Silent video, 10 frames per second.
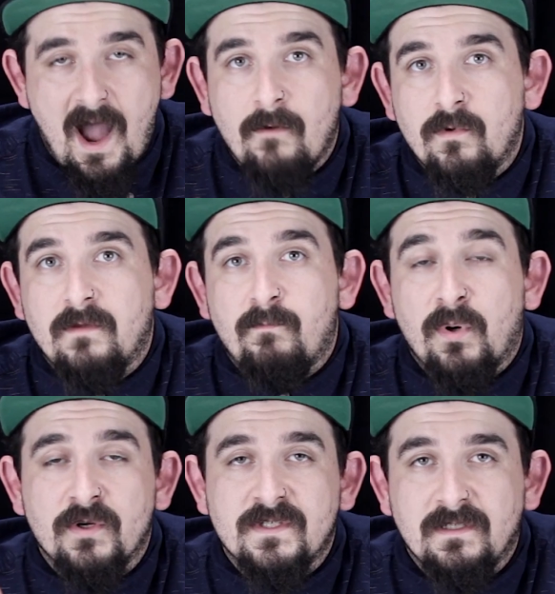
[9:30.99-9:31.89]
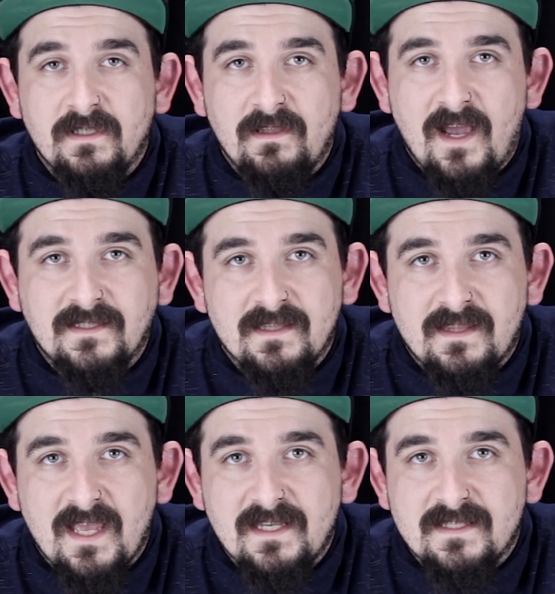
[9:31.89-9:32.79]
I would personally like to
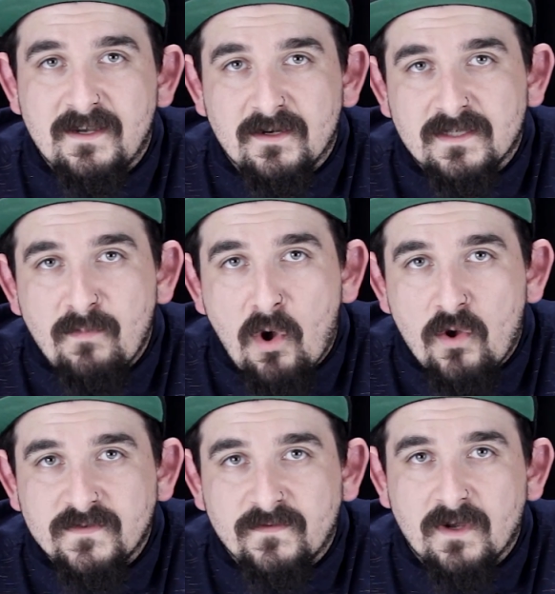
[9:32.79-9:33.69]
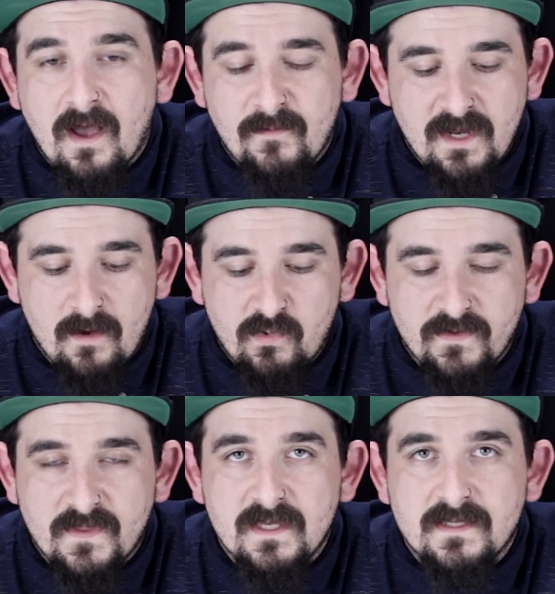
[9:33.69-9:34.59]
thank Derek Smalls for coming up
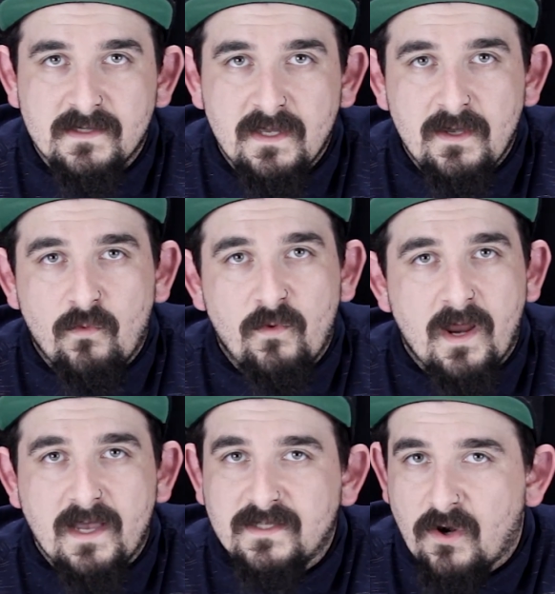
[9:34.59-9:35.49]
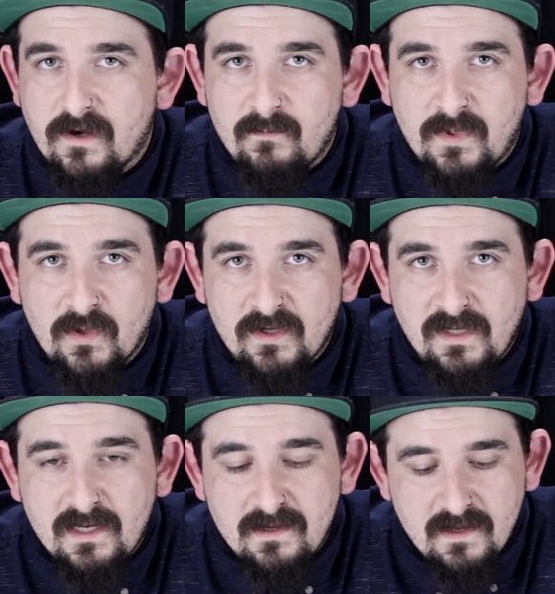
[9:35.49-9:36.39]
with this. When I started
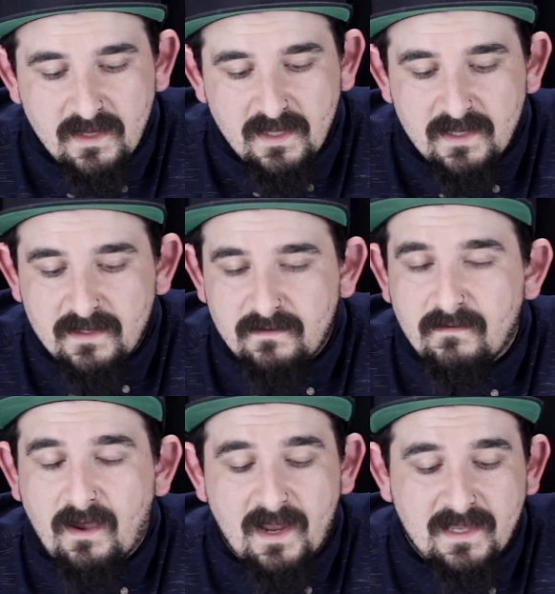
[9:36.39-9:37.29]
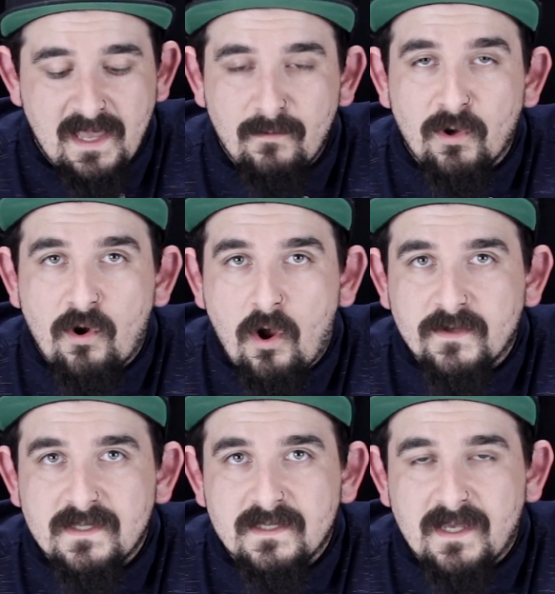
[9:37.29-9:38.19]
building and I came
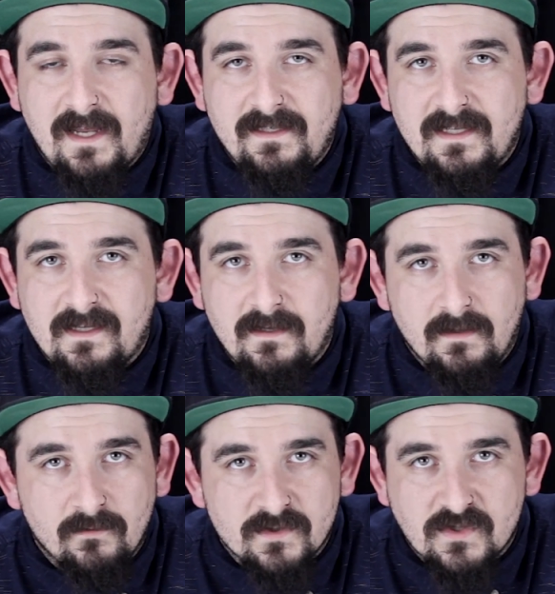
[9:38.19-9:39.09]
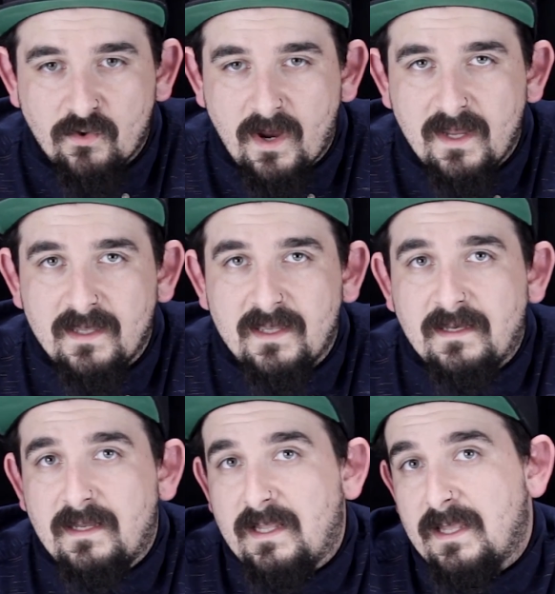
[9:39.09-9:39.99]
across this idea, it was great,
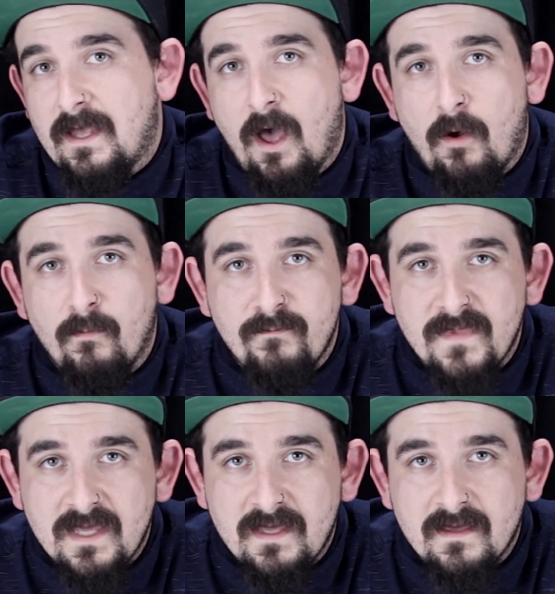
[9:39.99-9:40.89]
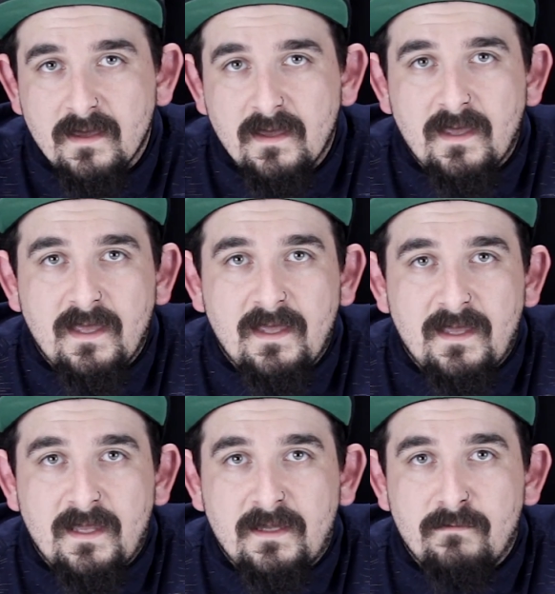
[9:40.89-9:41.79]
and it helped me
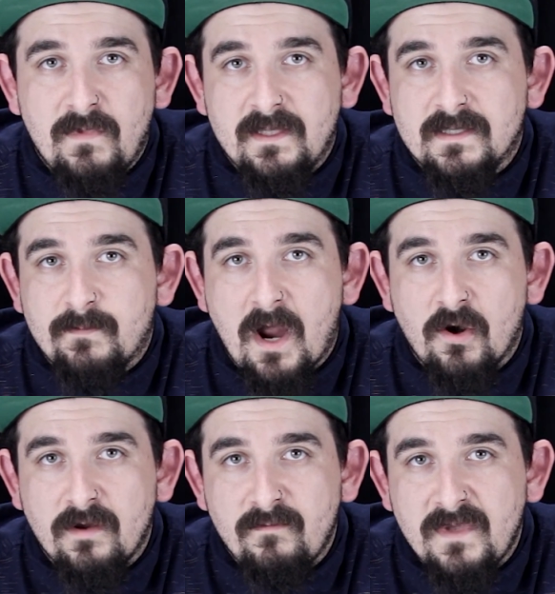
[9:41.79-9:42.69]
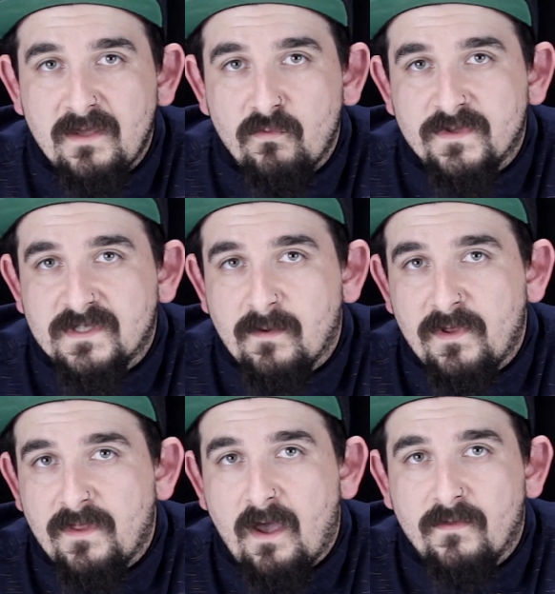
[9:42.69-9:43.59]
in inspiring me with some
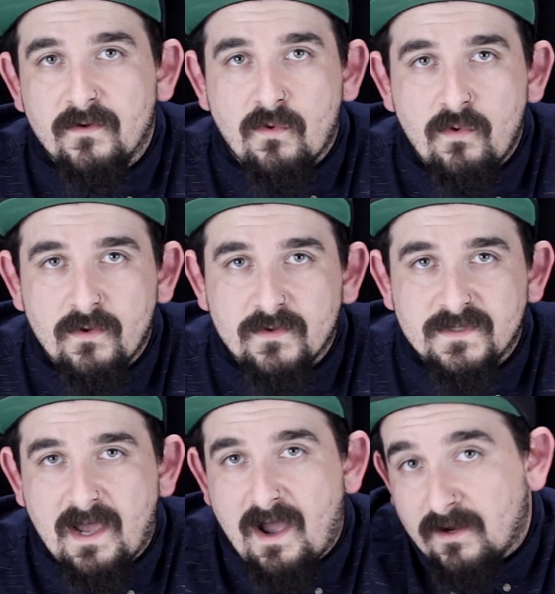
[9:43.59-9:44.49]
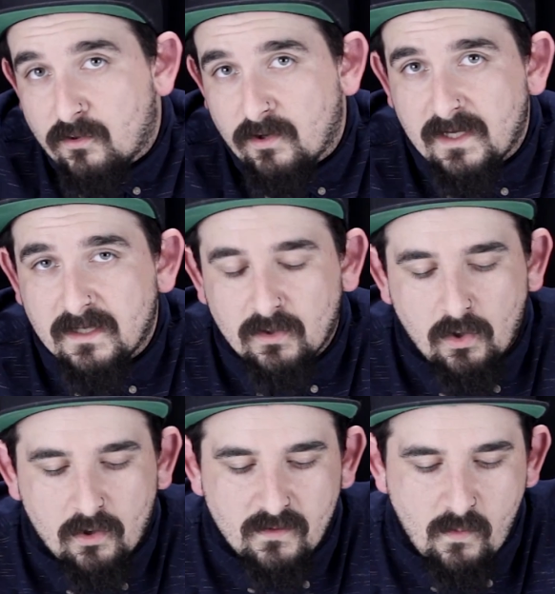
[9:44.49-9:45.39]
of the other coils that I created
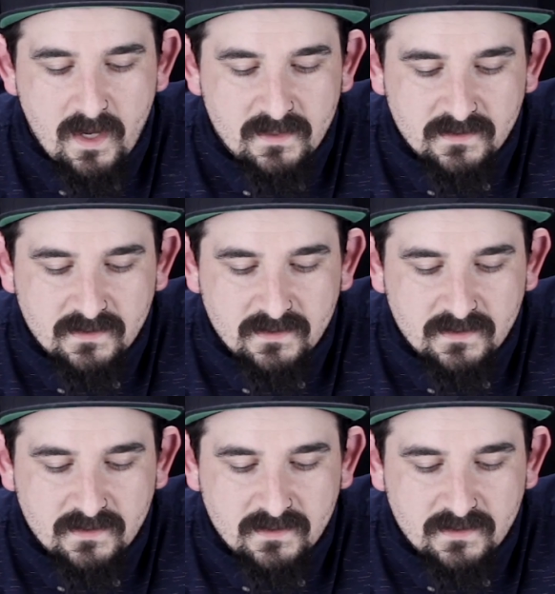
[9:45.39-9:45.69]
along the way.